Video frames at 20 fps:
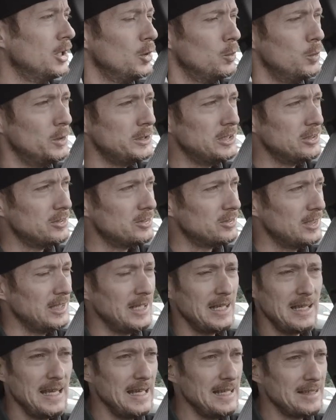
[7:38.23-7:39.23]
which is,
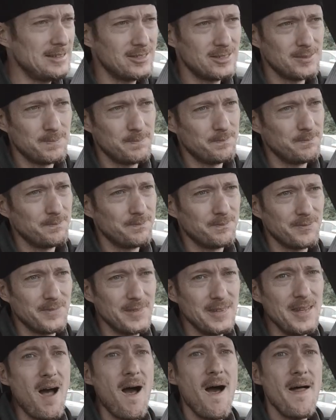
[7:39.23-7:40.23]
it's
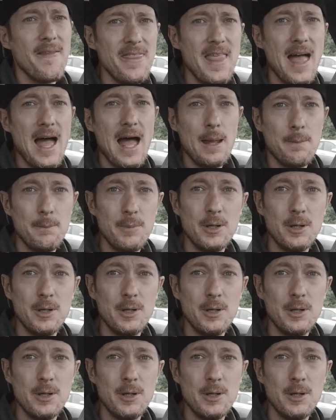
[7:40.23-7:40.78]
not that,